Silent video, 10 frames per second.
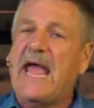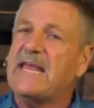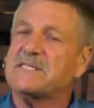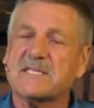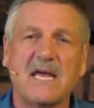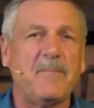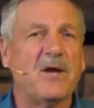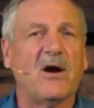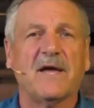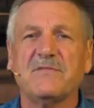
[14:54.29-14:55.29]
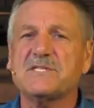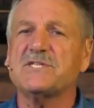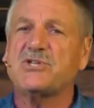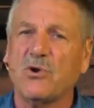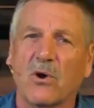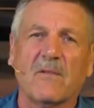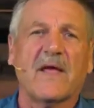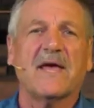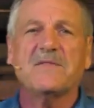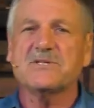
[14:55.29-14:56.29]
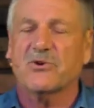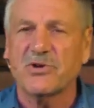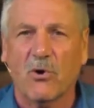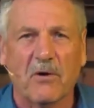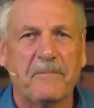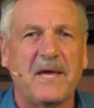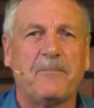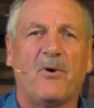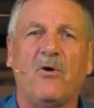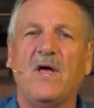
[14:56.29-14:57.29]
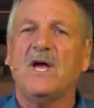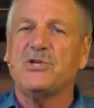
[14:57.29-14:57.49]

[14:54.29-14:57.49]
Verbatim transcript: Hey, stay behind. This is your land. These are your people.